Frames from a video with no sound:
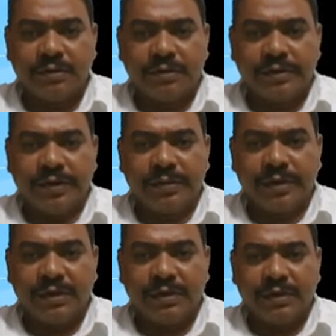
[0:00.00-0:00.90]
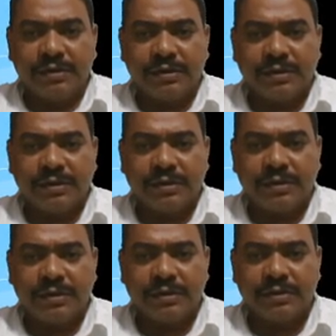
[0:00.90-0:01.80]
the remainder is
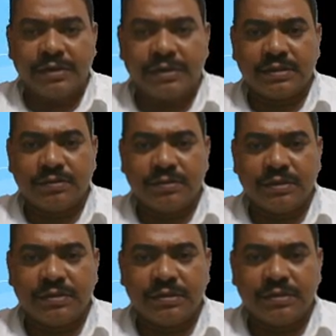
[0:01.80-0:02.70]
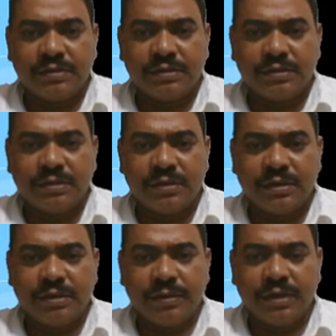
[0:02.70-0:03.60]
6. So this is the
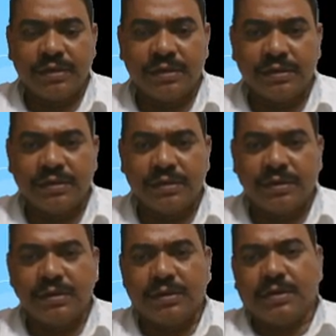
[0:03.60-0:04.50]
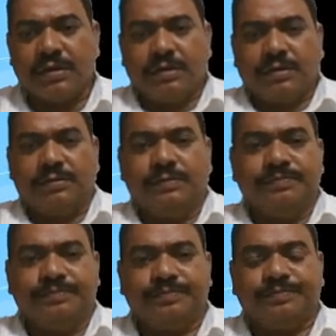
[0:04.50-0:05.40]
remainder.
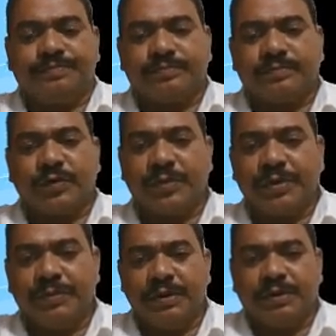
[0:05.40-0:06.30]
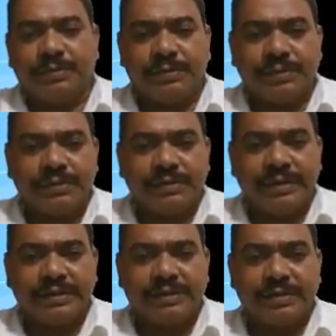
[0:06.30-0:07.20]
You have to repeat the process
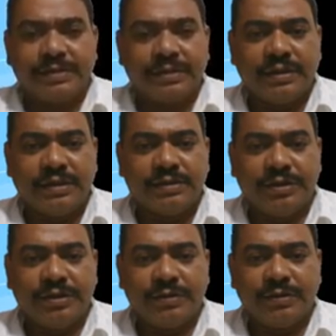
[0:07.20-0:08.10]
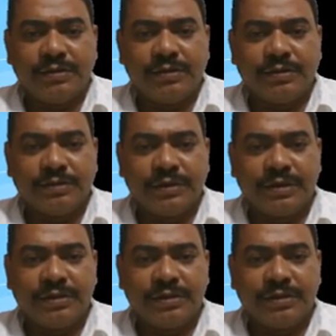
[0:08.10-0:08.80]
next, that is not equal to 0, so that